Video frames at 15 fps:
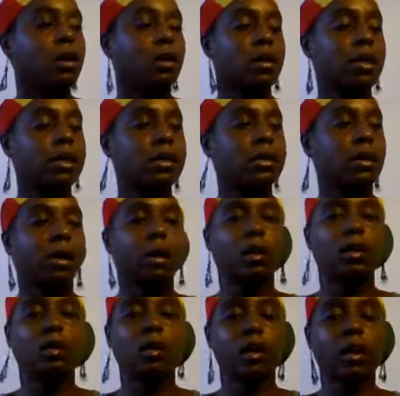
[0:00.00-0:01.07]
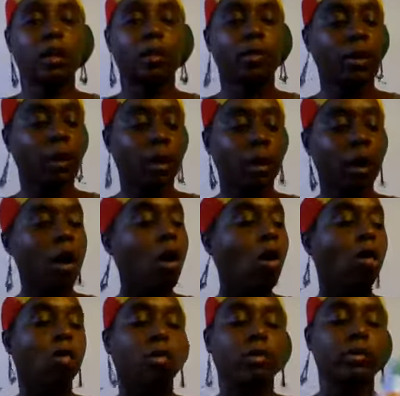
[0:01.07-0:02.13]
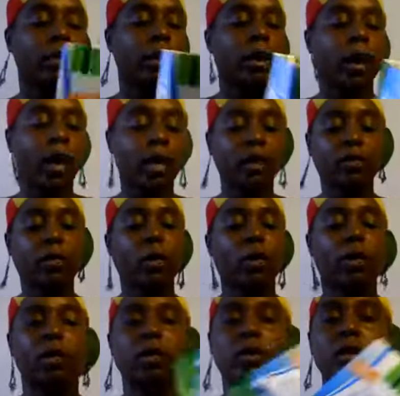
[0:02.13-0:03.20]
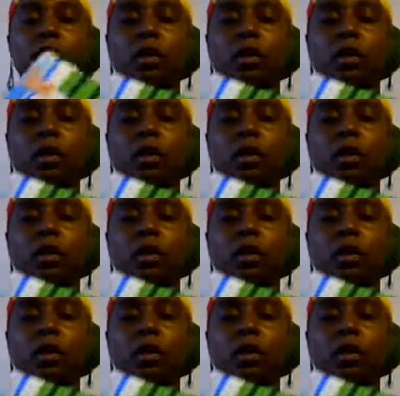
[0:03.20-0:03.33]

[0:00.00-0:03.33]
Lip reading: Let's see. Turkey burger. Oh, and of course,